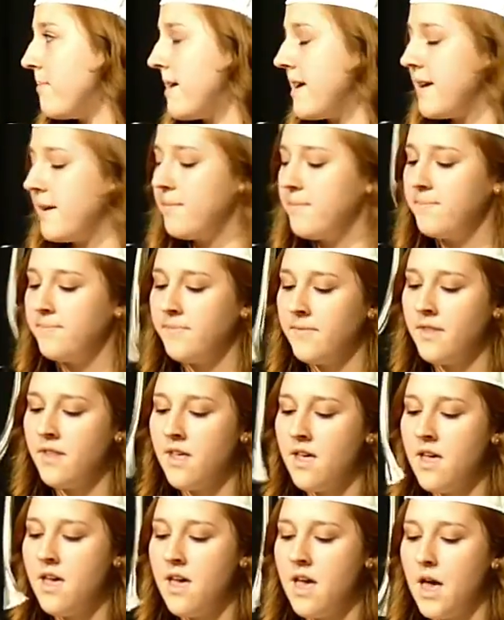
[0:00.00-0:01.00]
me?
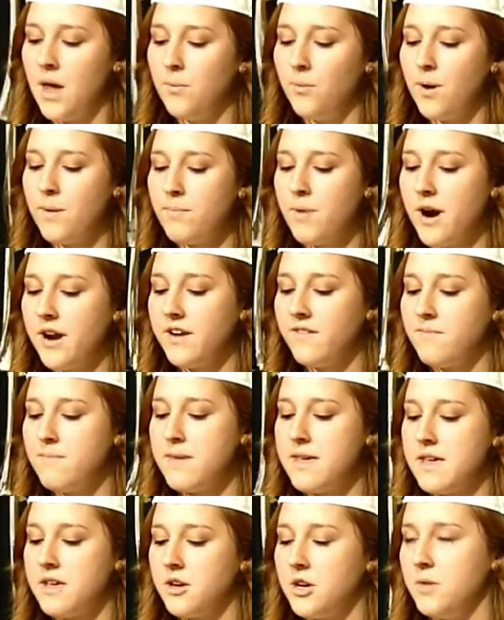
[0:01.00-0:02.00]
And what part of
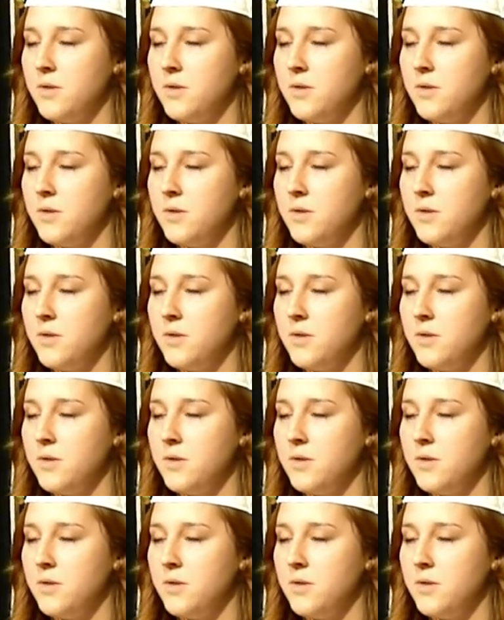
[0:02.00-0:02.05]
me